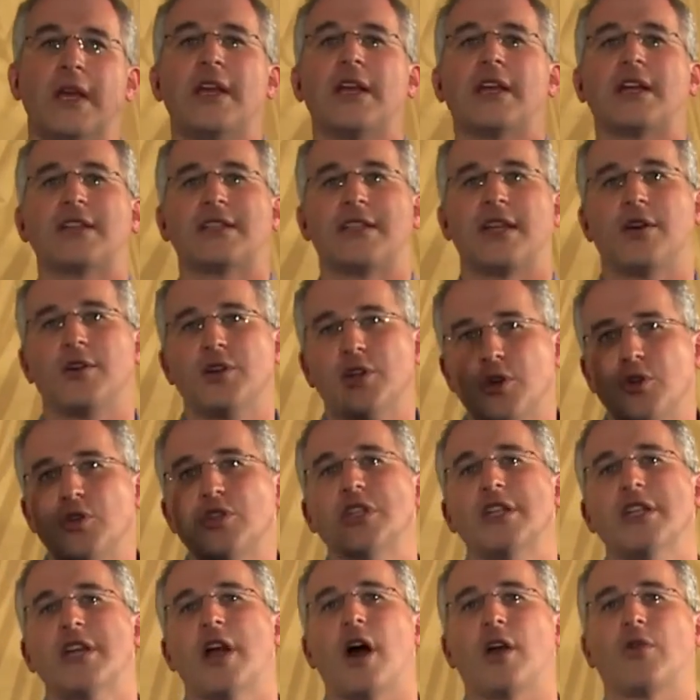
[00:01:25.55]
because they're
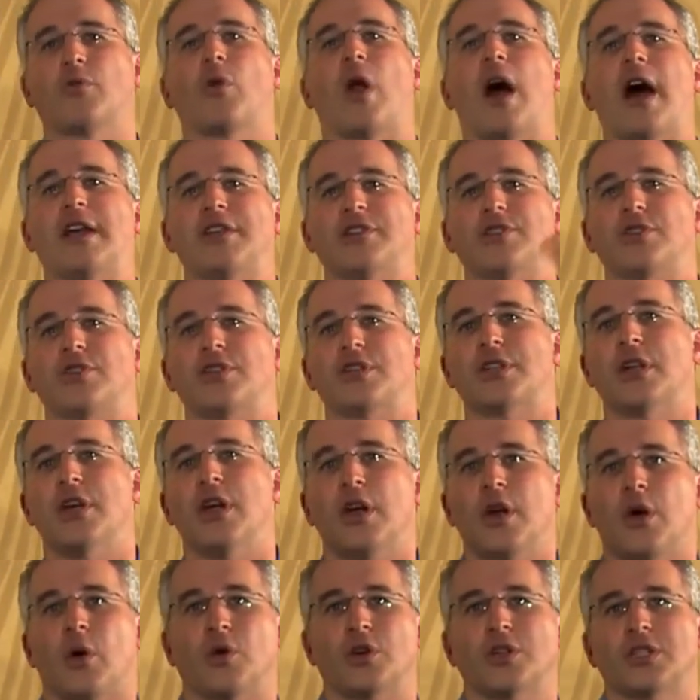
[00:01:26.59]
usually on risers
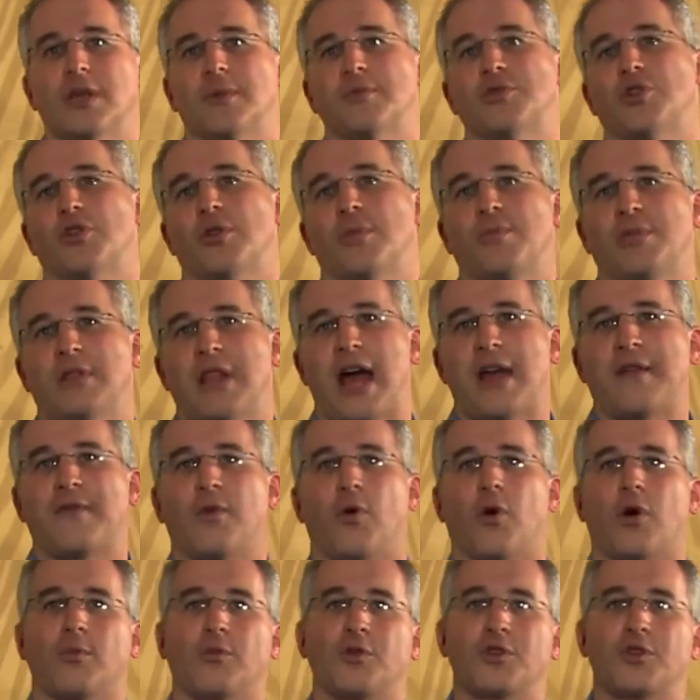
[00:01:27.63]
or some sort of platform,